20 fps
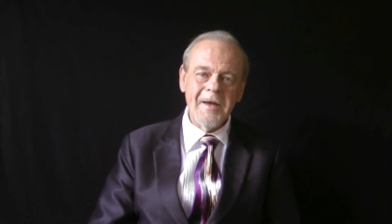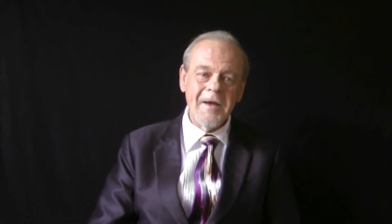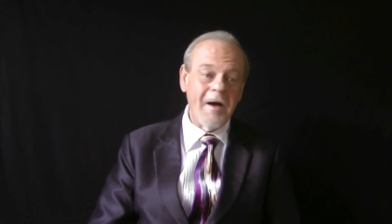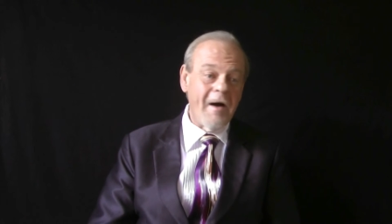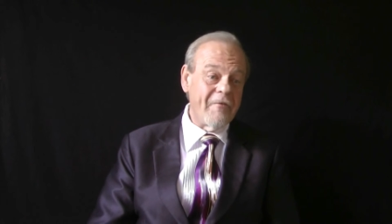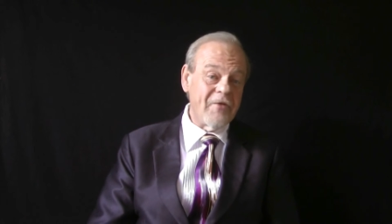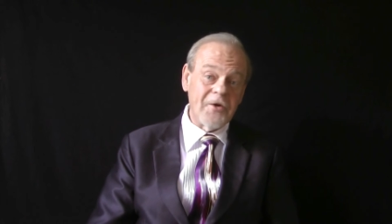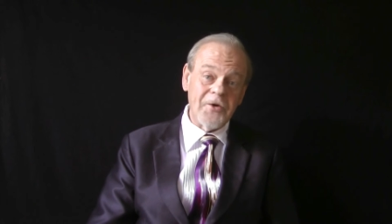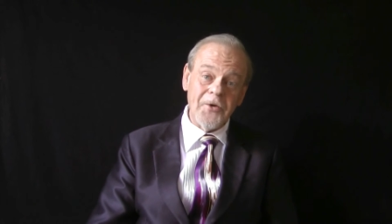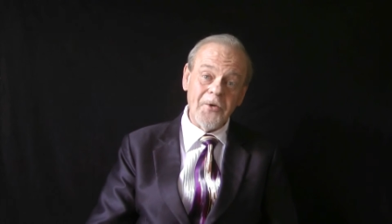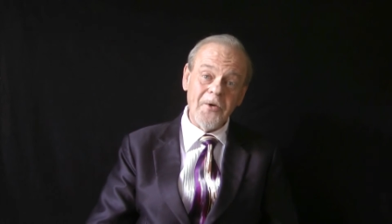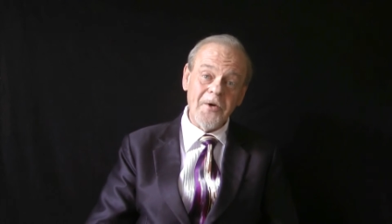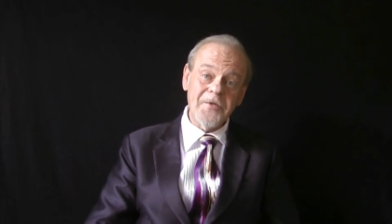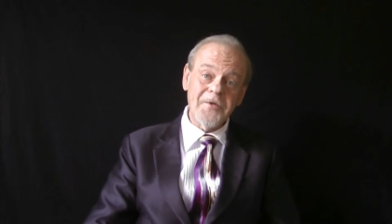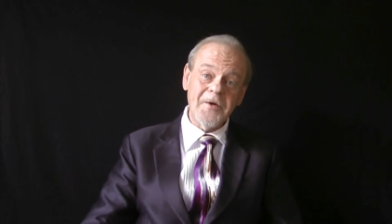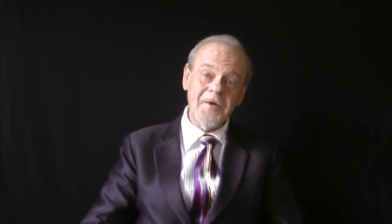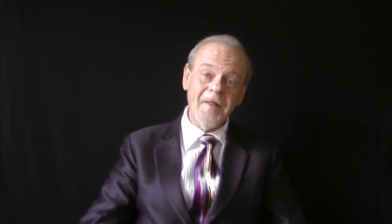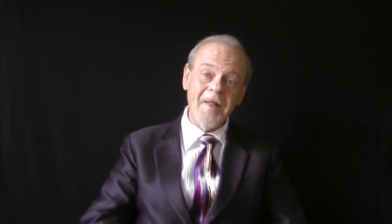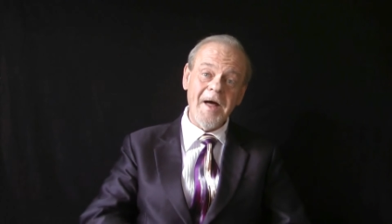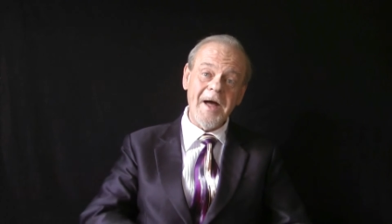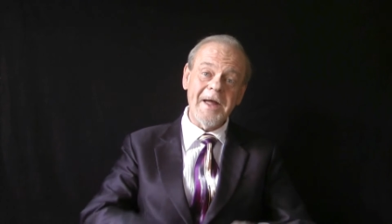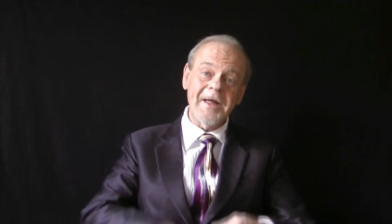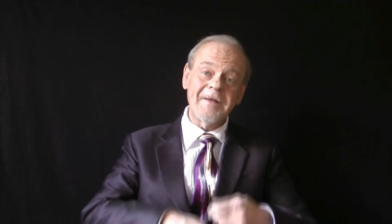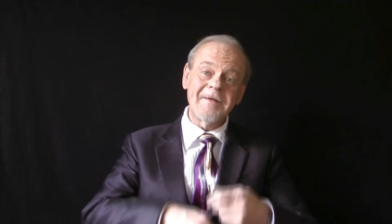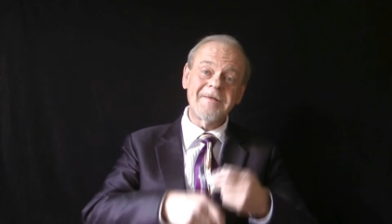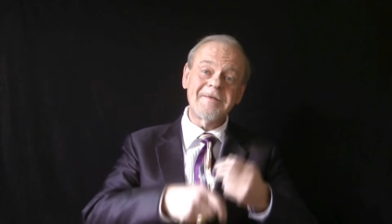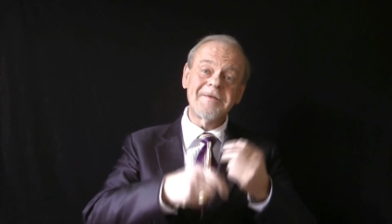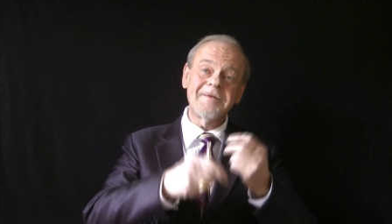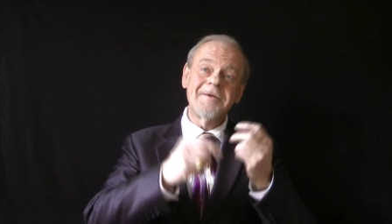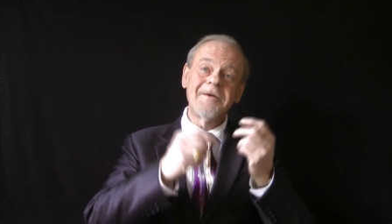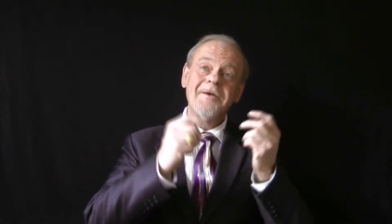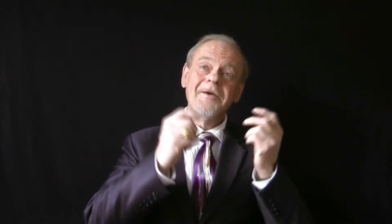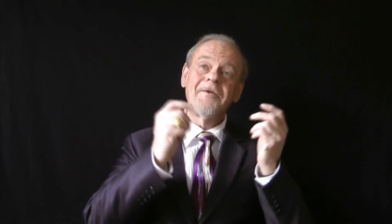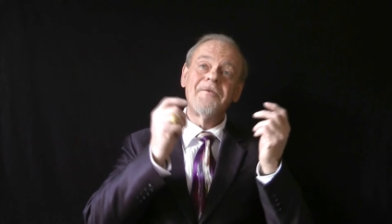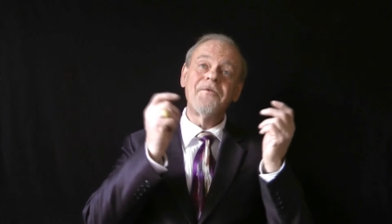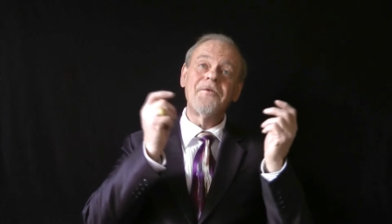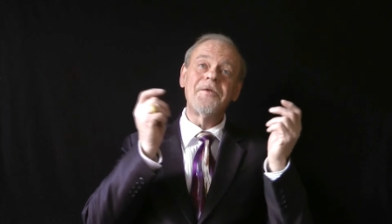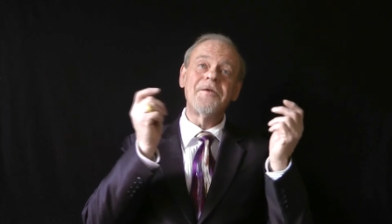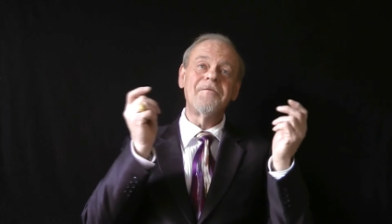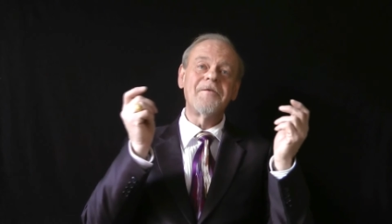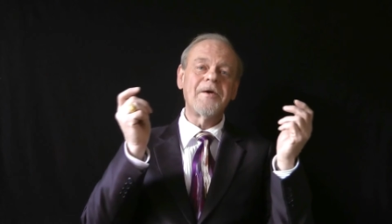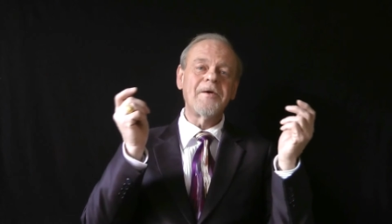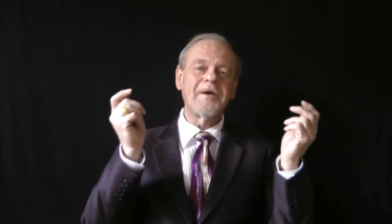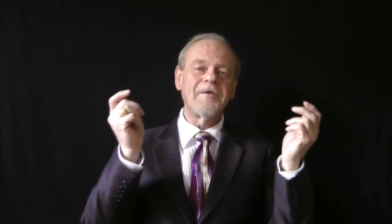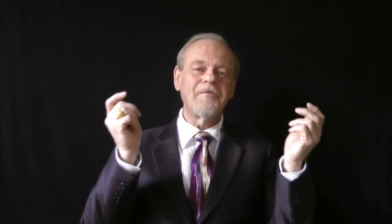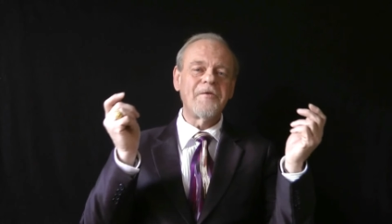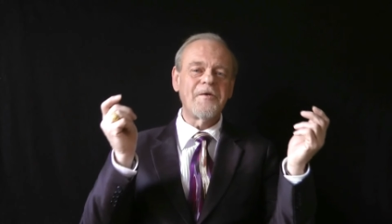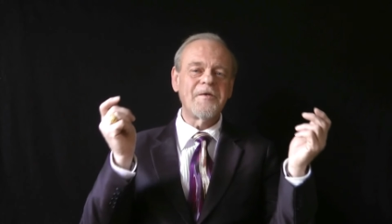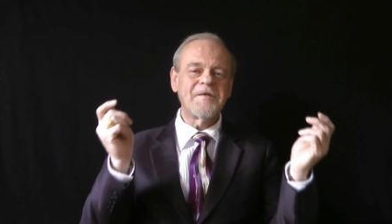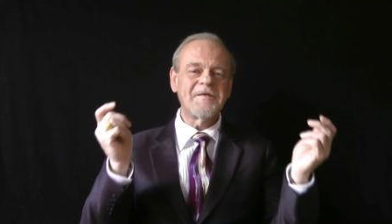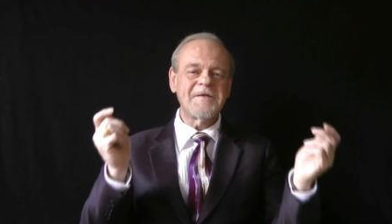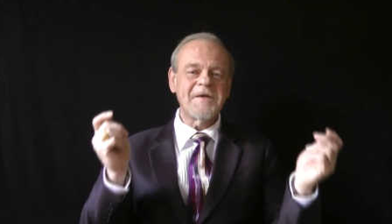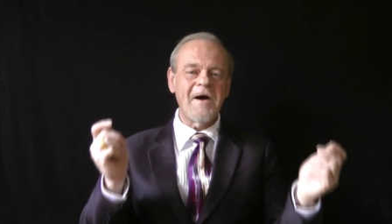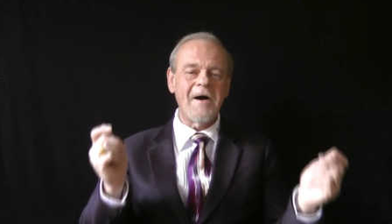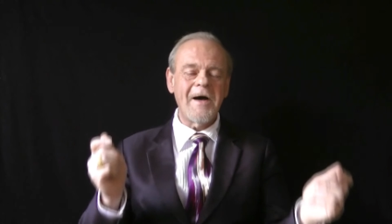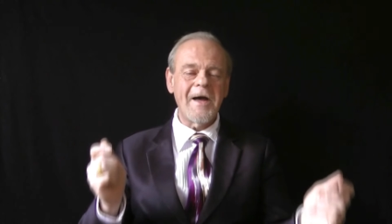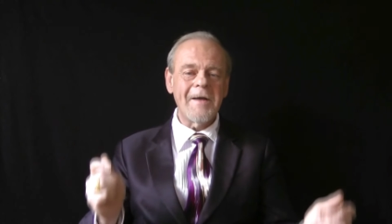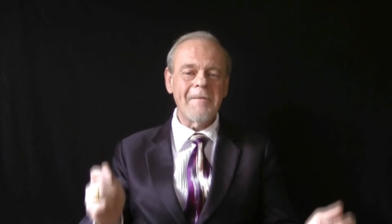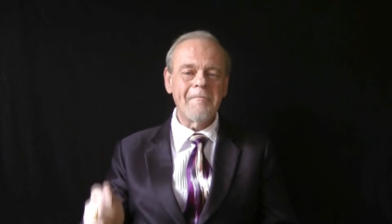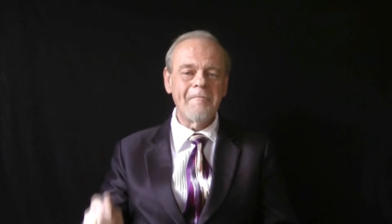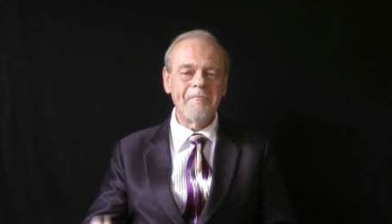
of the Northern Lights for the very first time.